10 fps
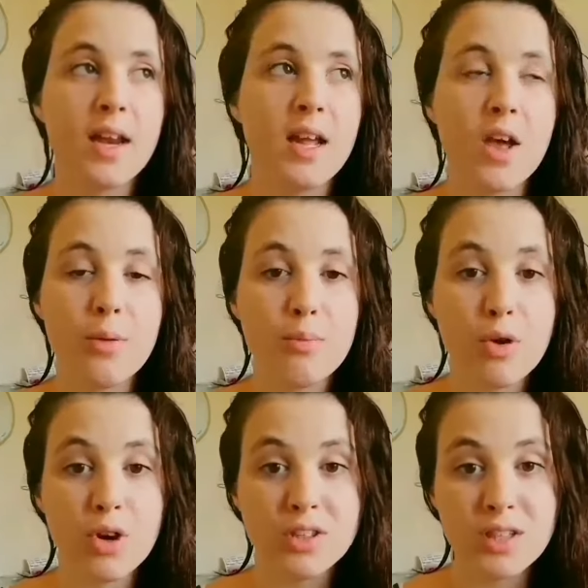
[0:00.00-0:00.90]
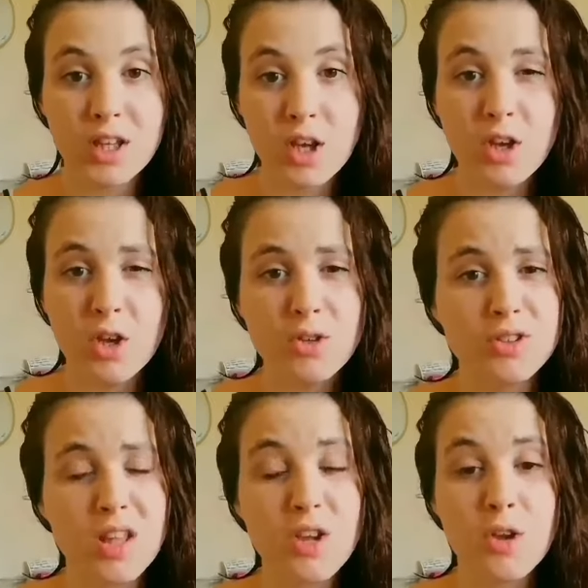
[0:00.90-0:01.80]
any other products that you use
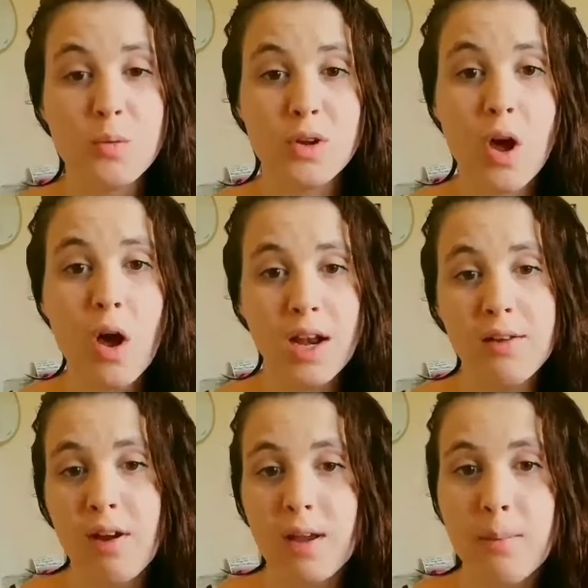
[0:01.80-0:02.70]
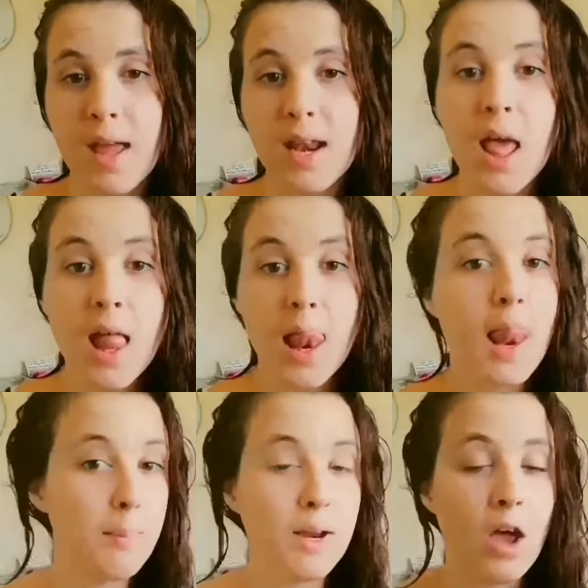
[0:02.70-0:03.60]
that you would highly recommend,
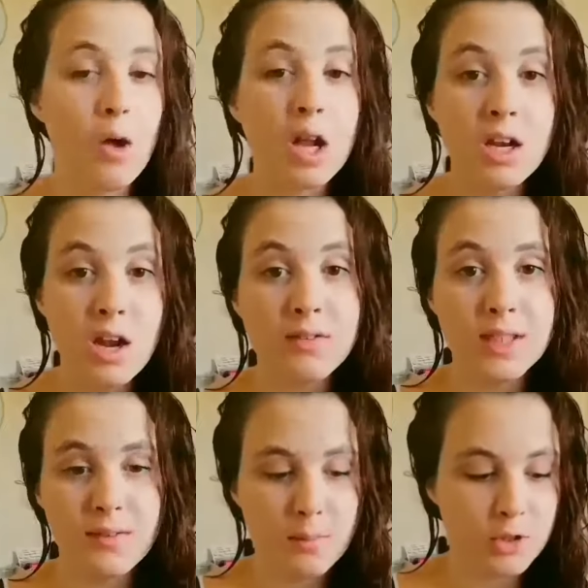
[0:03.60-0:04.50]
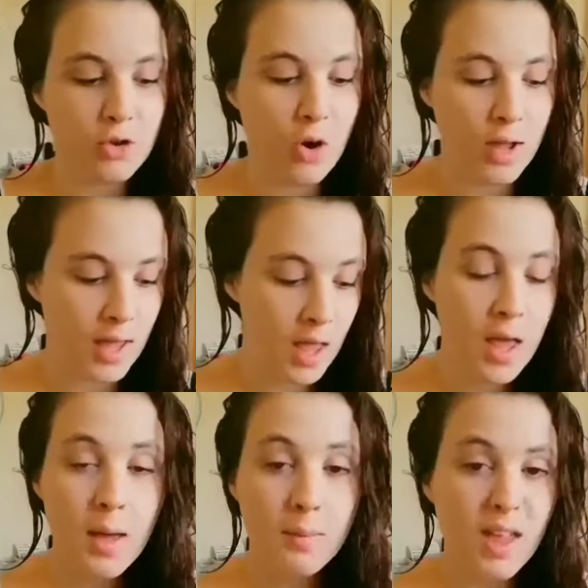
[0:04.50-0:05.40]
let me know. I'd love to give them a try.
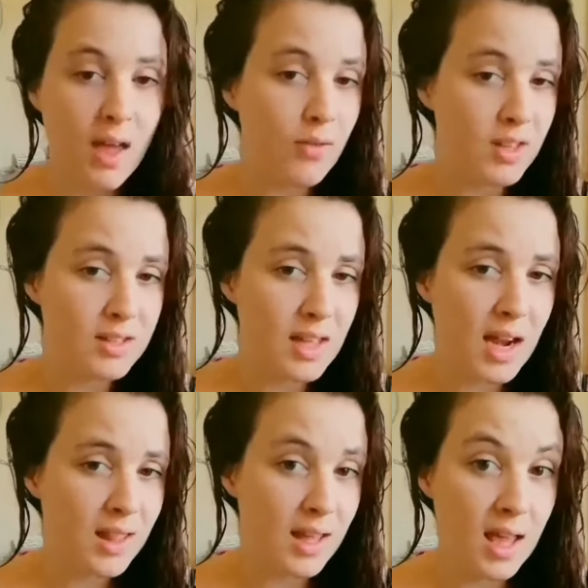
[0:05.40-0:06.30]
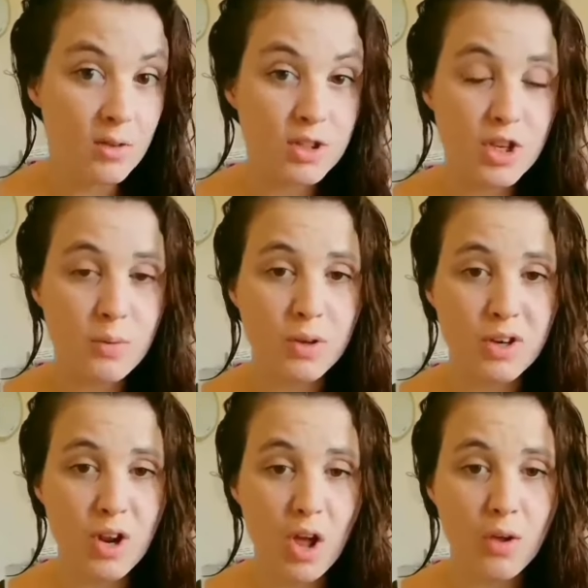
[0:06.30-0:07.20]
But yeah, if there's anything else that you want
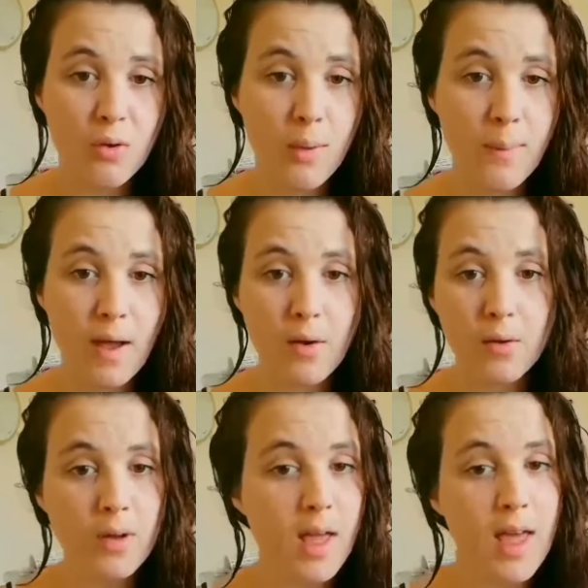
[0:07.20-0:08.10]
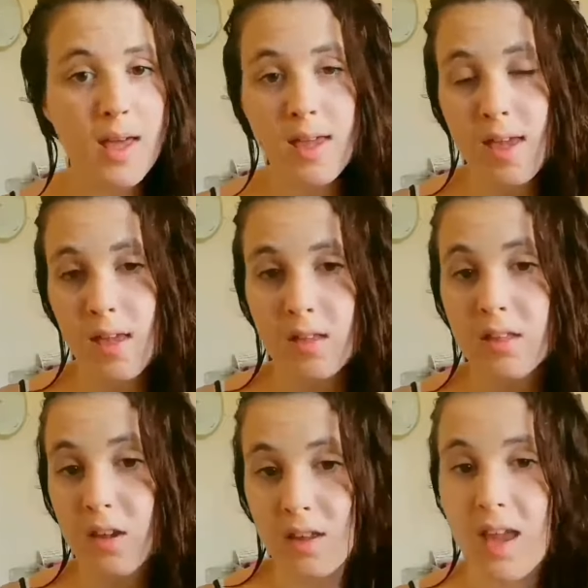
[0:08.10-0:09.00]
to know about
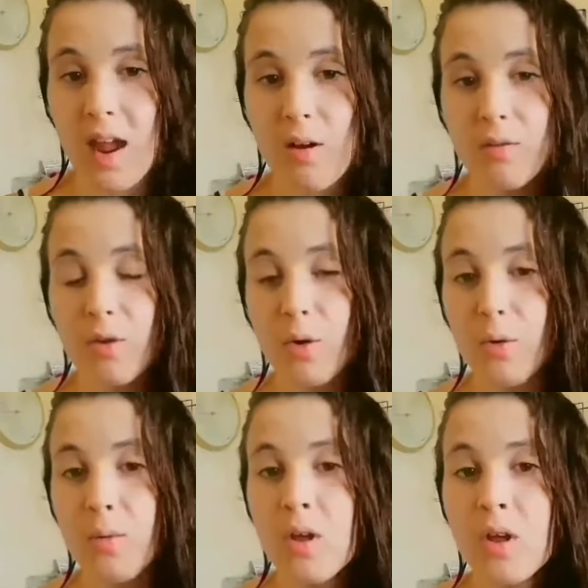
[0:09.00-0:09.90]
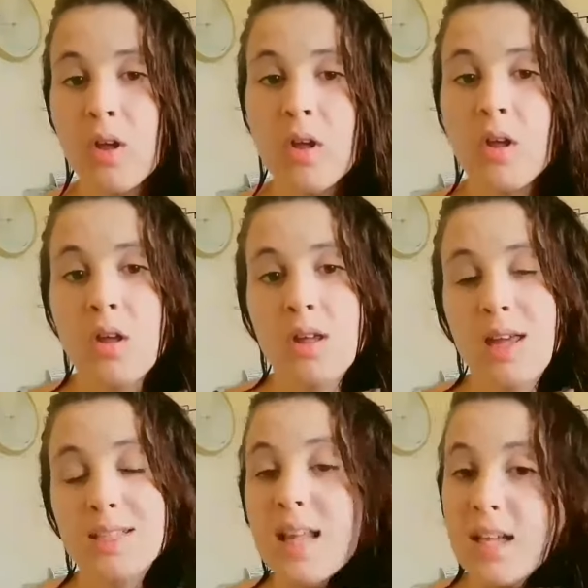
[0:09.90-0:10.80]
your care of your
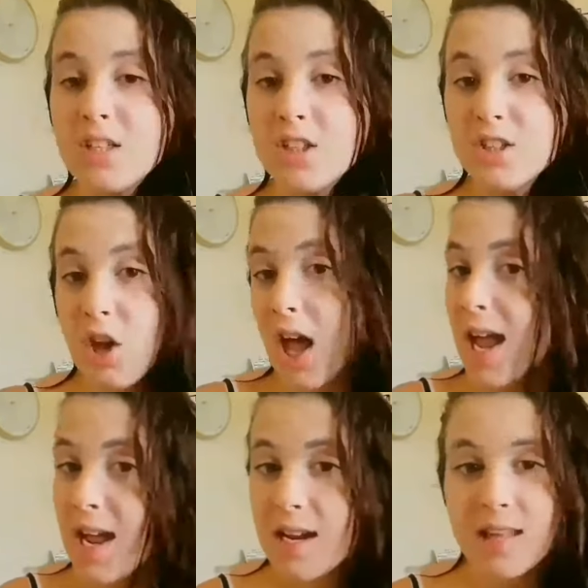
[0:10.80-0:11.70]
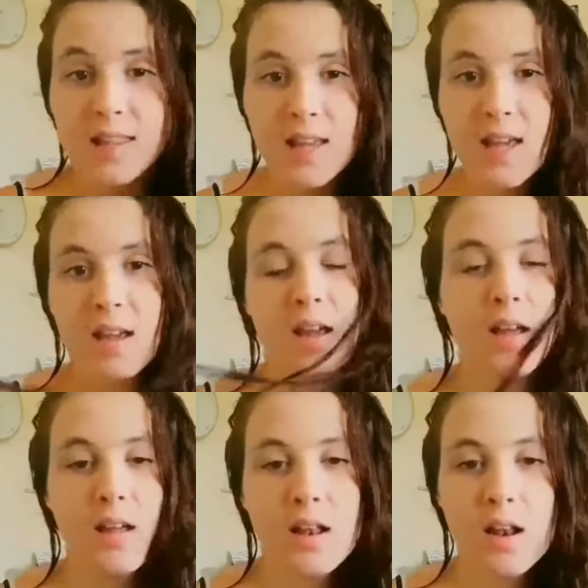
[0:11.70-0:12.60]
extensions or anything,
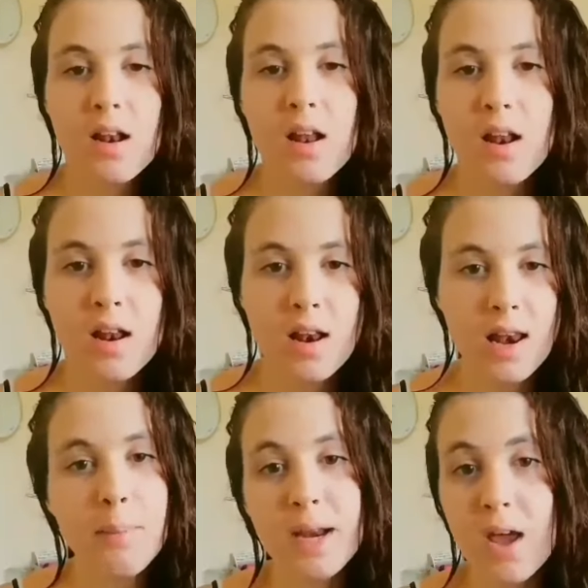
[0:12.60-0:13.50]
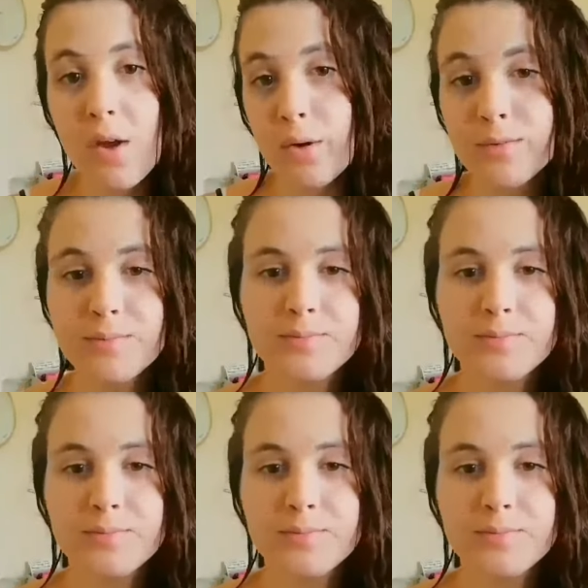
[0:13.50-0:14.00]
let me know.